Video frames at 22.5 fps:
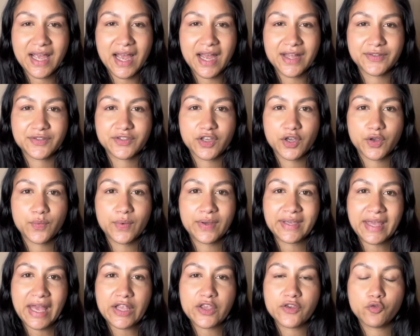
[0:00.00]
And so
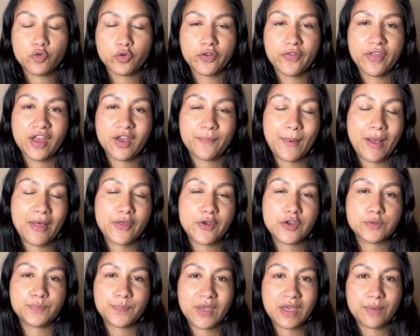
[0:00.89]
again, you've got to think about
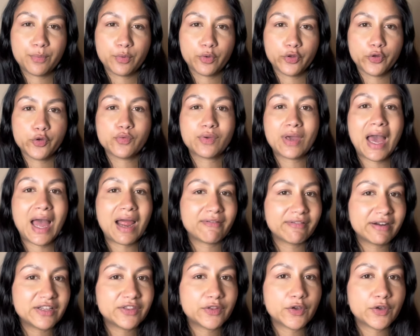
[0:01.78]
those people who carried